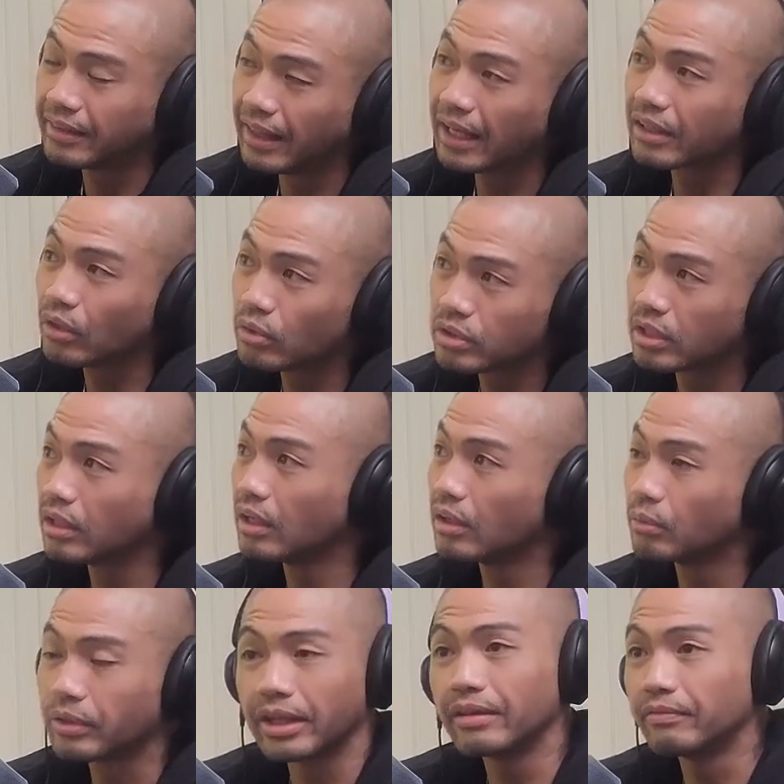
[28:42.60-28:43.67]
that goes along
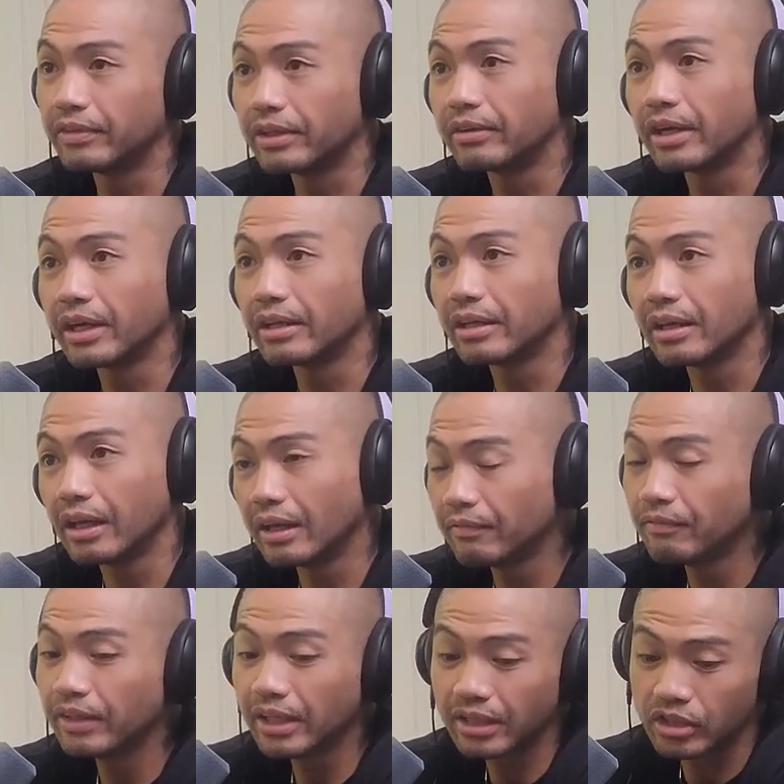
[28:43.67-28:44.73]
with envy, right?
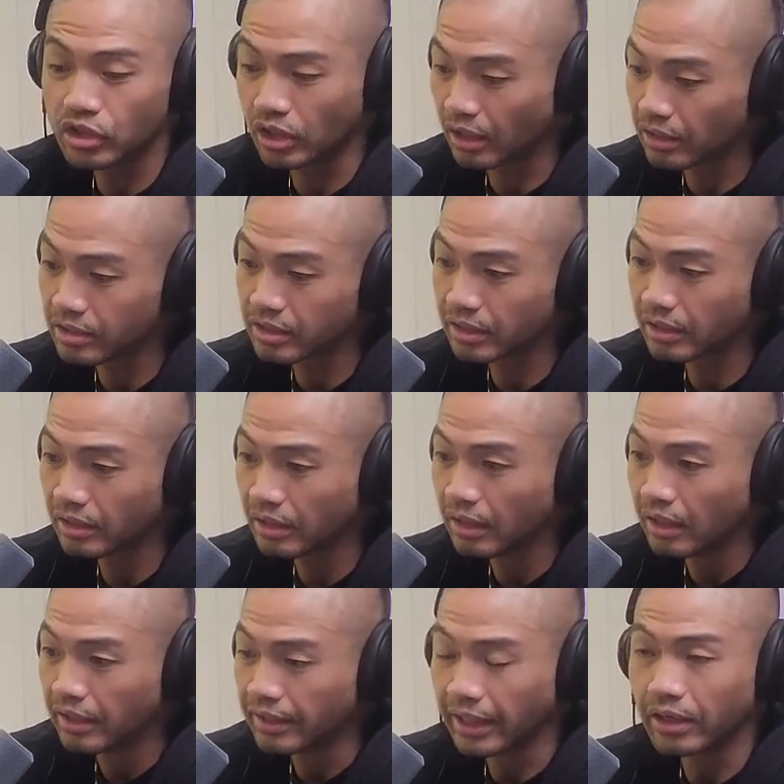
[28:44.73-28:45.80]
Envy and jealousy,
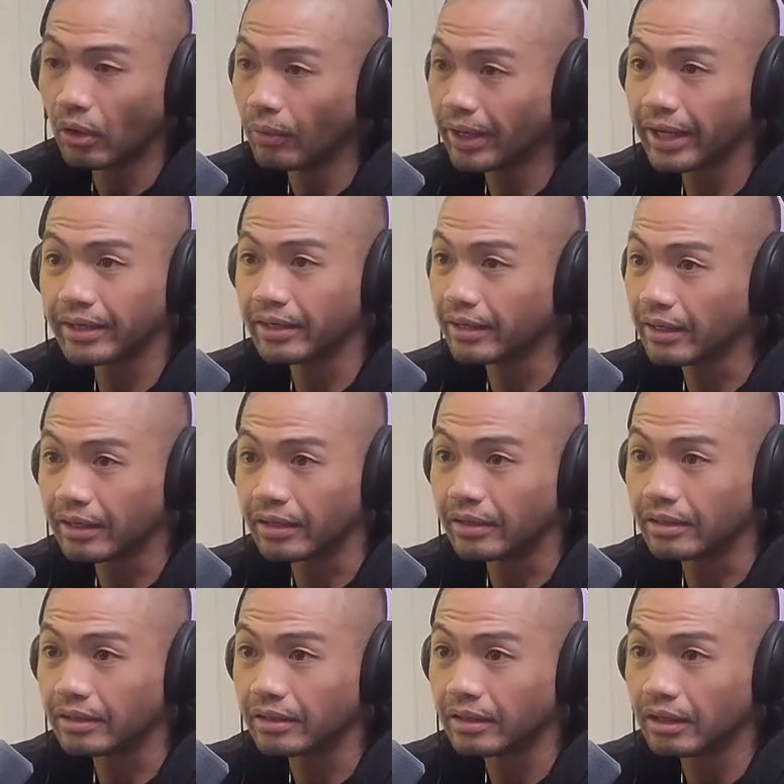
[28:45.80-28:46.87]
they go hand in hand.
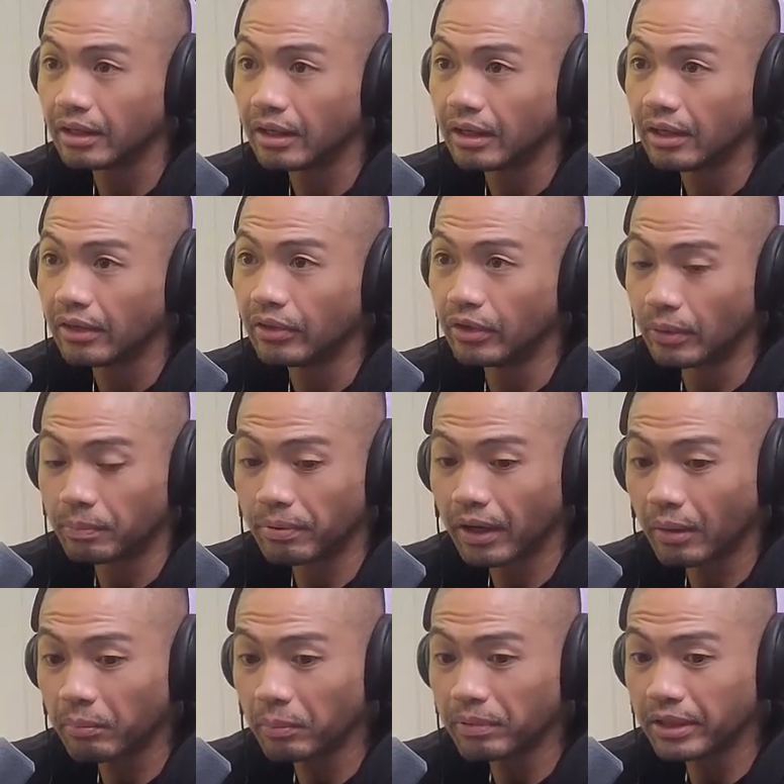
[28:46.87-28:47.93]
They're
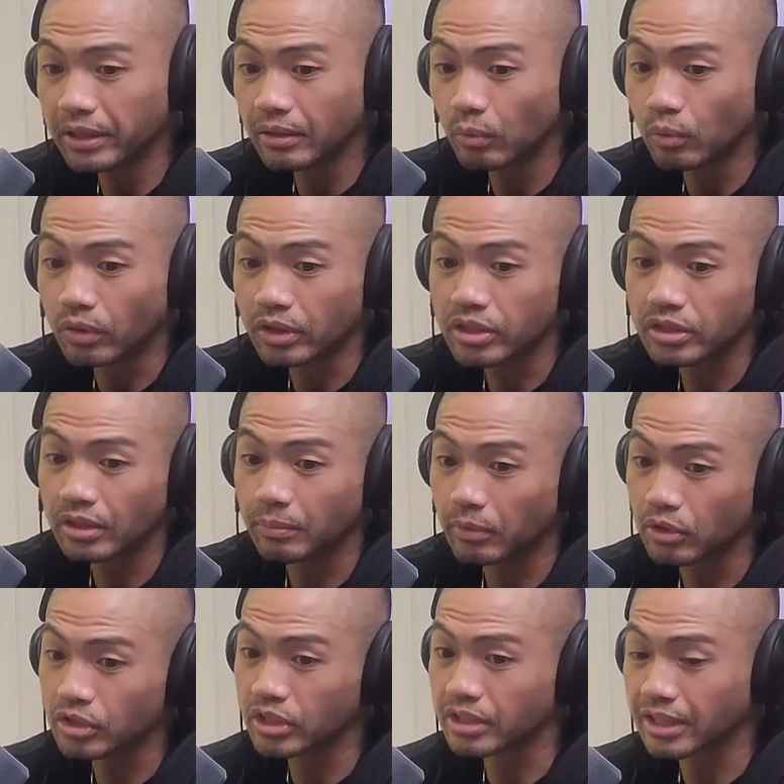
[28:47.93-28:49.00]
probably the worst
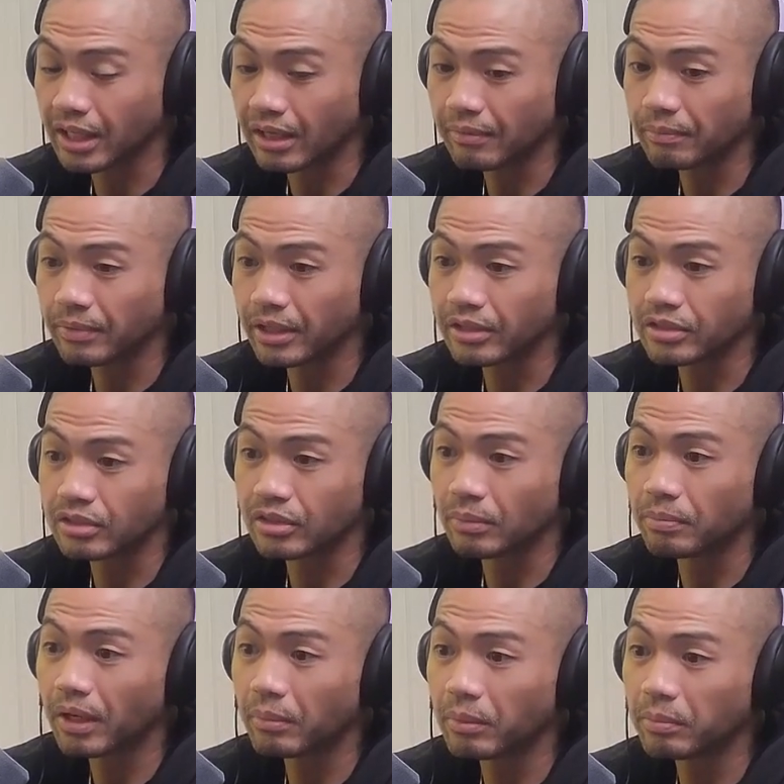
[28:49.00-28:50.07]
emotions to have, because they're
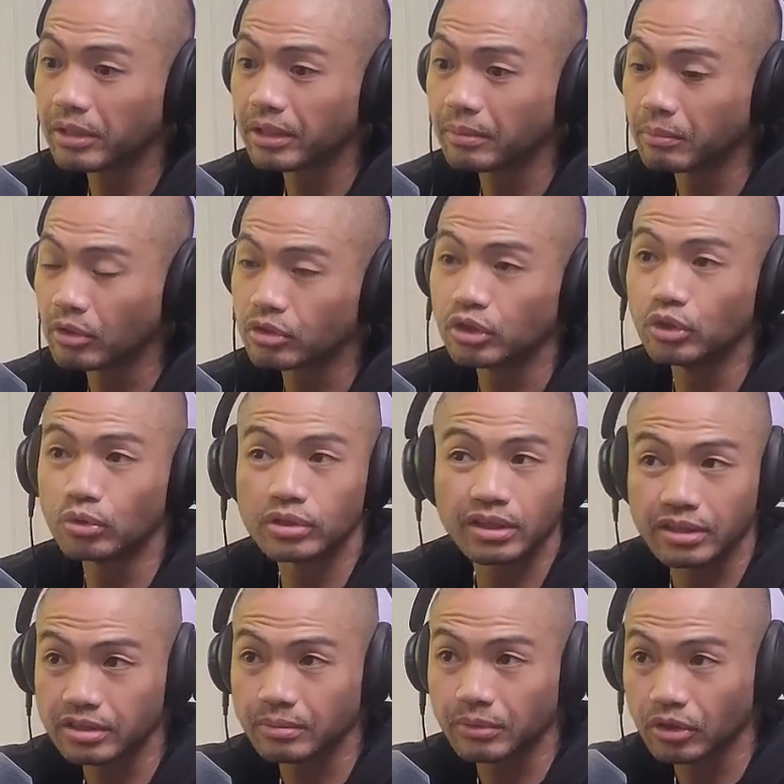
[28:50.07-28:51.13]
probably the most
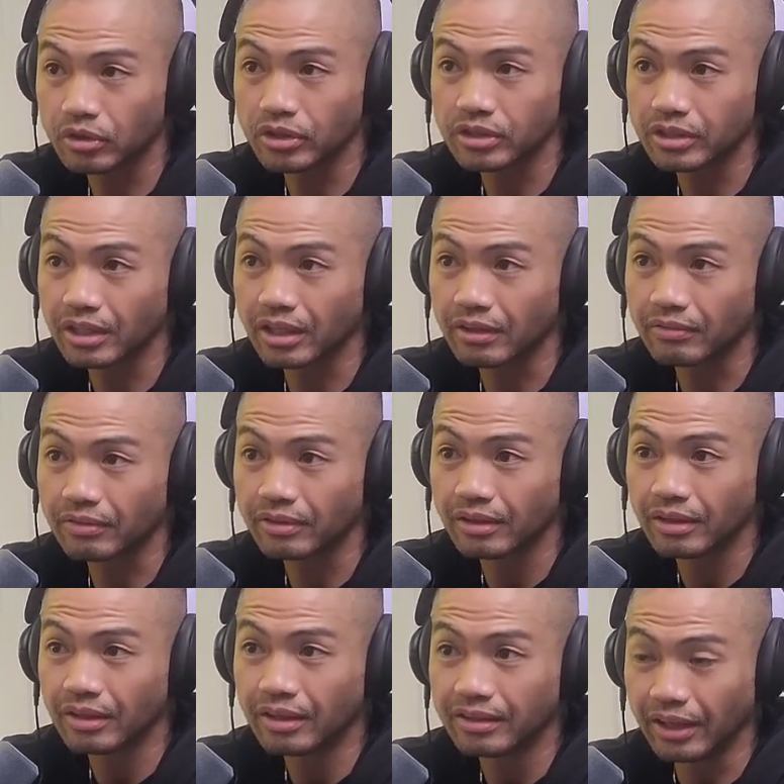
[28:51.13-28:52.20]
useless emotions to have.
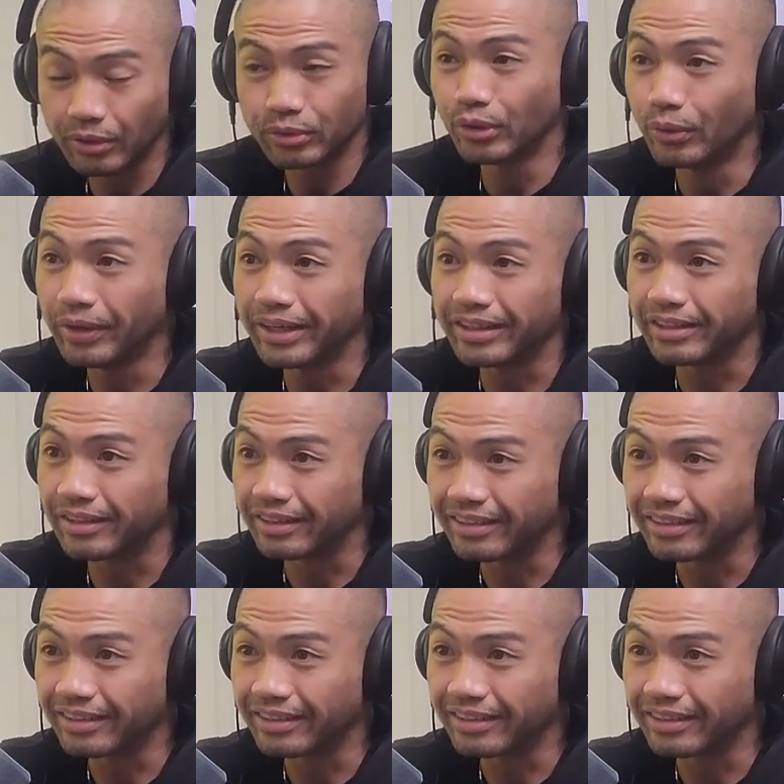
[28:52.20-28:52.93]
They don't do anything.